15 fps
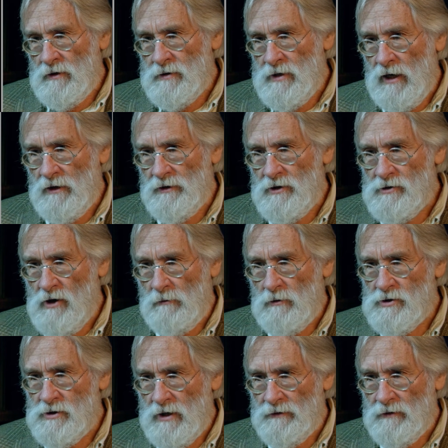Talent is
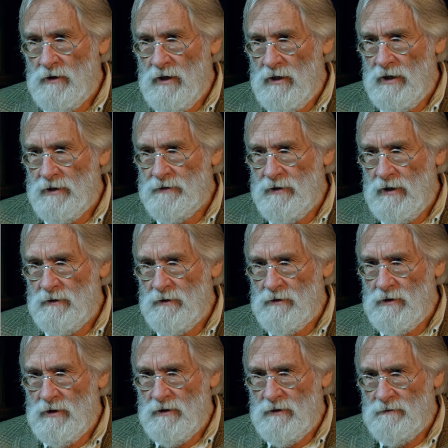almost nothing. I like that
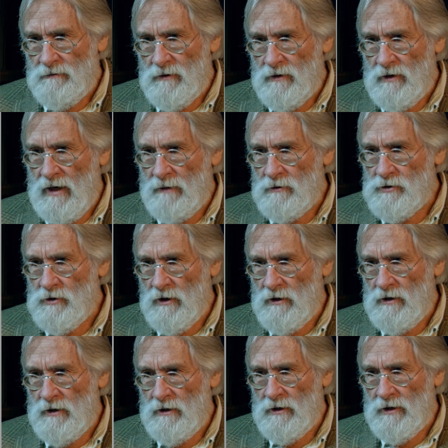uh, Gammell
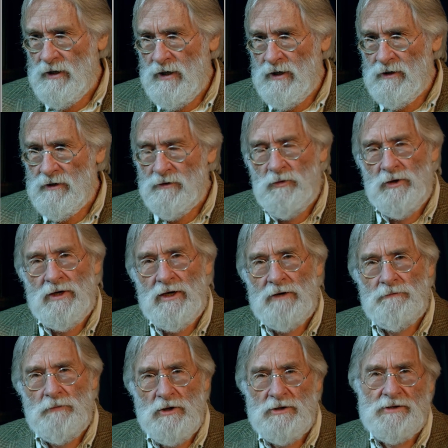talking here again, and we
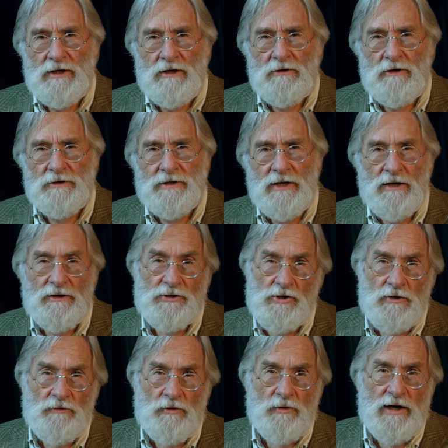have books now called Talent is
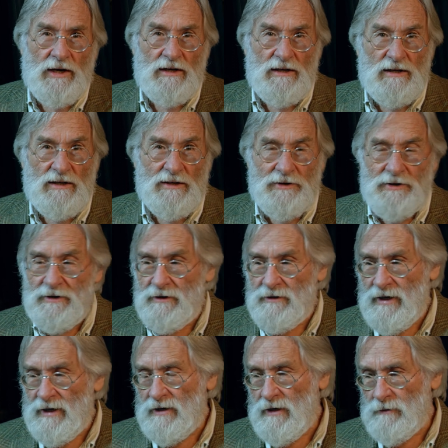Overrated
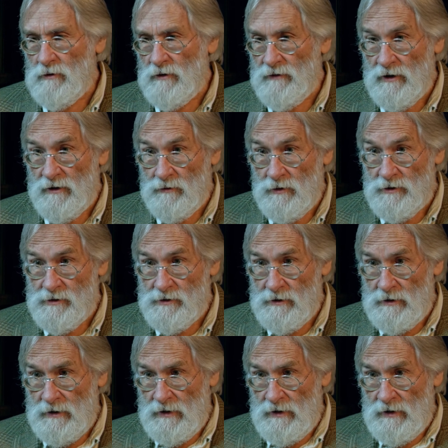and any number of other ones.